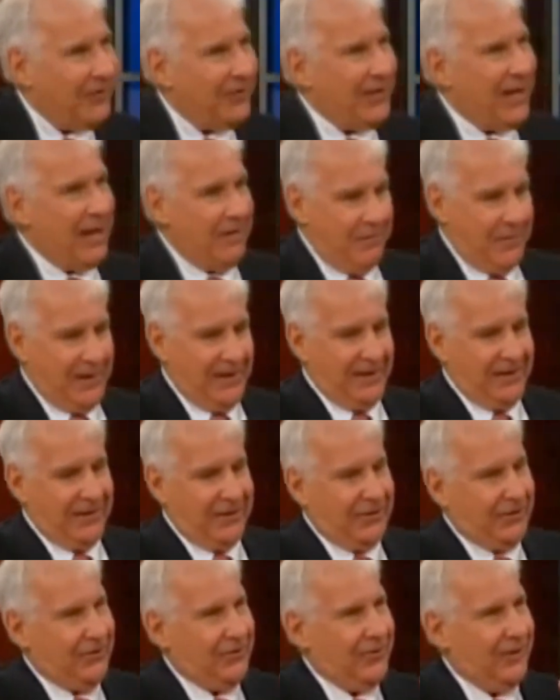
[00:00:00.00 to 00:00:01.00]
What that
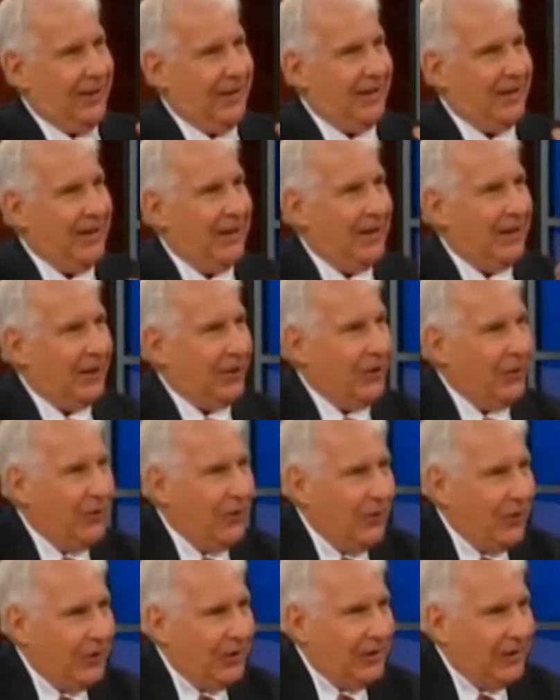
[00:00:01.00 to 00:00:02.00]
means is you need
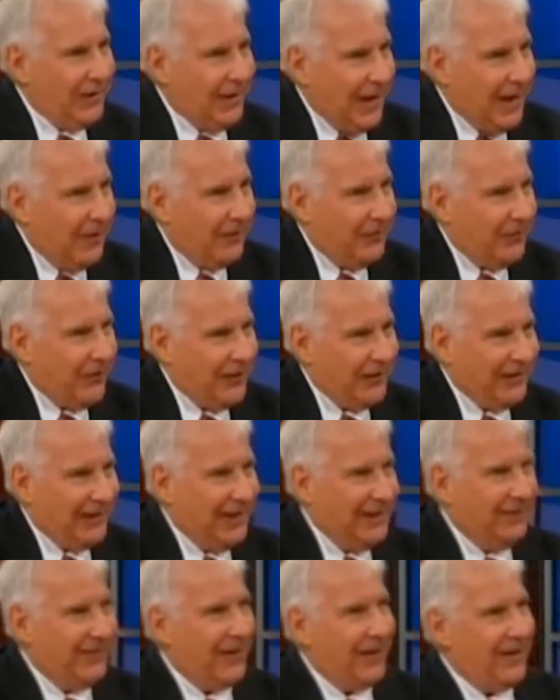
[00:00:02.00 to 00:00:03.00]
good, healthy
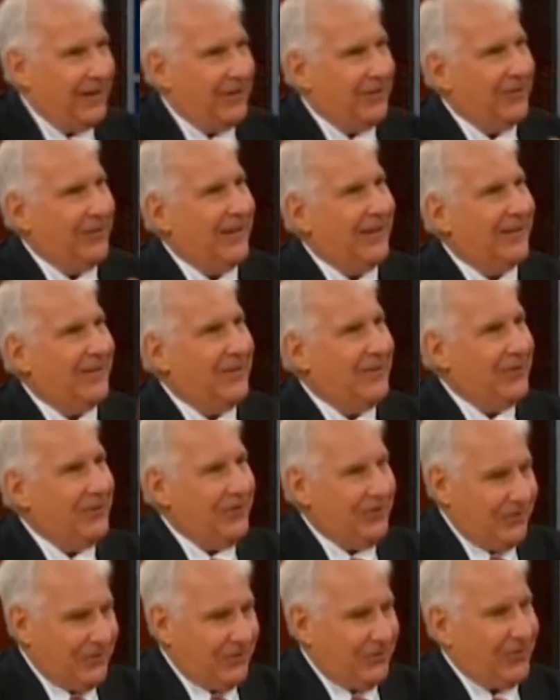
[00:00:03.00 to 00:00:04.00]
living, you need
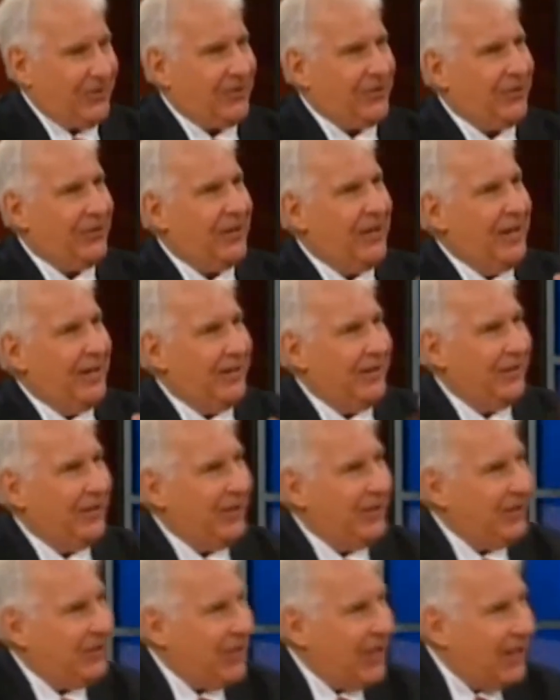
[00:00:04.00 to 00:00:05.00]
good nutrition, you
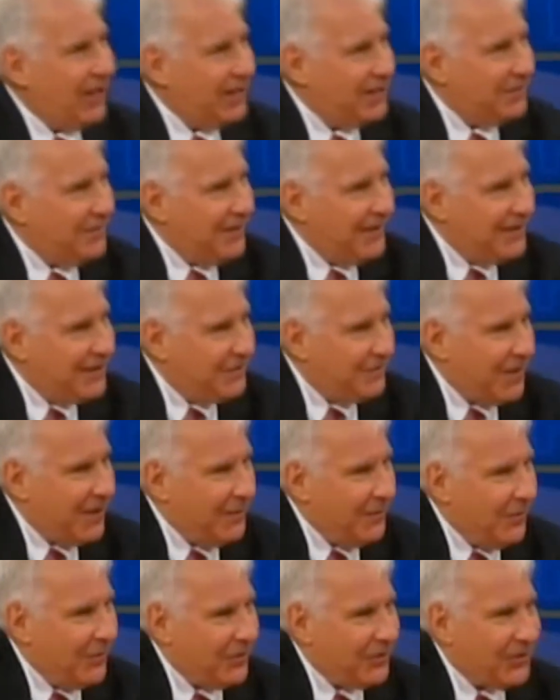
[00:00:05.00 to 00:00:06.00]
need your husband to
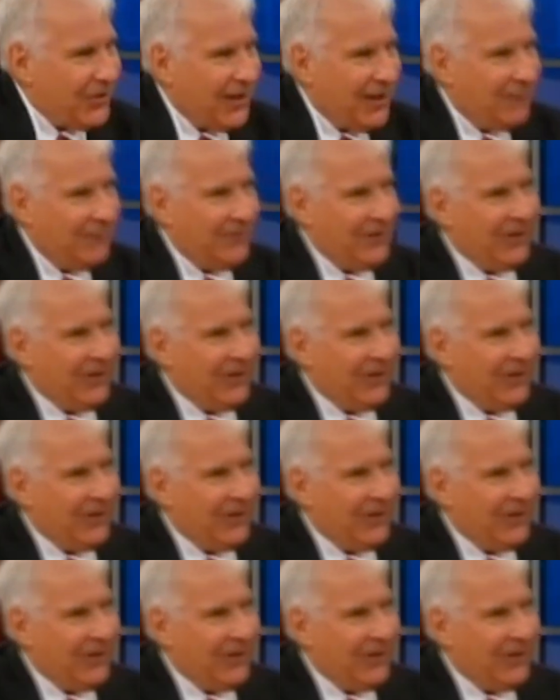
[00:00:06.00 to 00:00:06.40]
spend more time